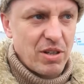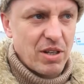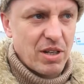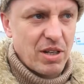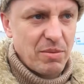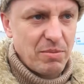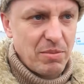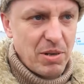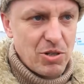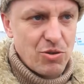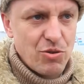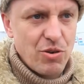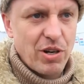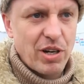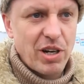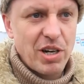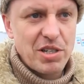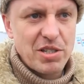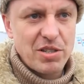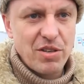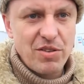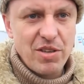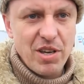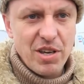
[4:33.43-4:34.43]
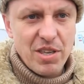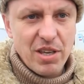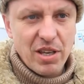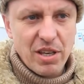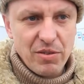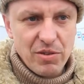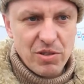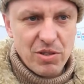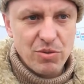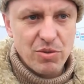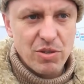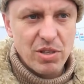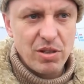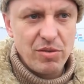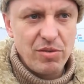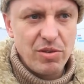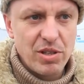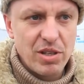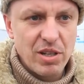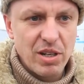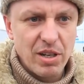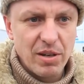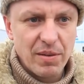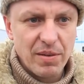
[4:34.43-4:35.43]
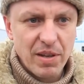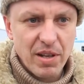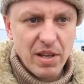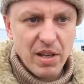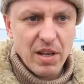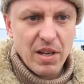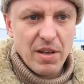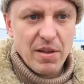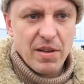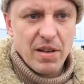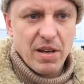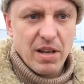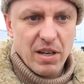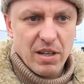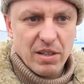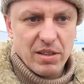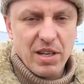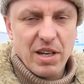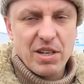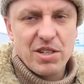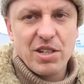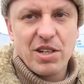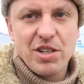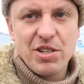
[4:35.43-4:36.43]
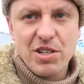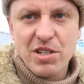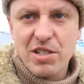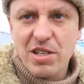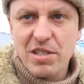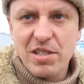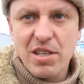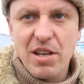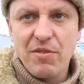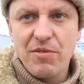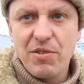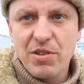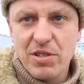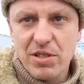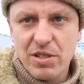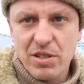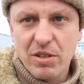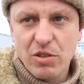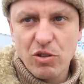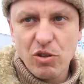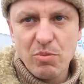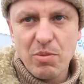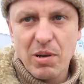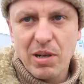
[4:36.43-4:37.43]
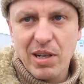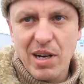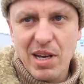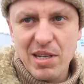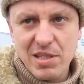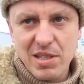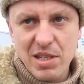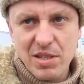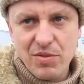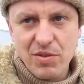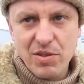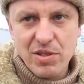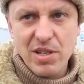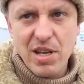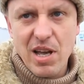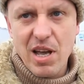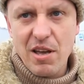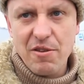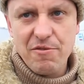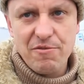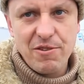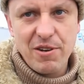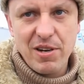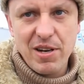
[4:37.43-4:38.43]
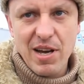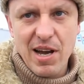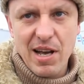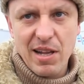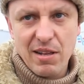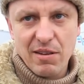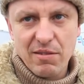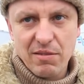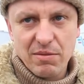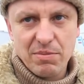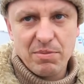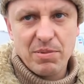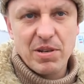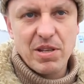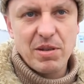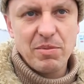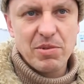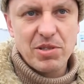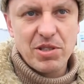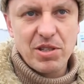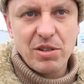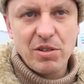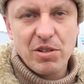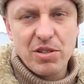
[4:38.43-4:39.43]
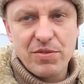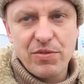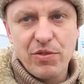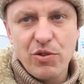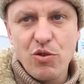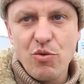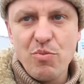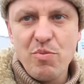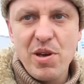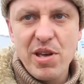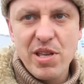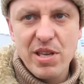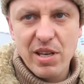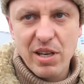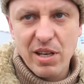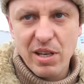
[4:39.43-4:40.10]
We used a large amount of military ammunition and people for the reenactment who demonstrate their skill very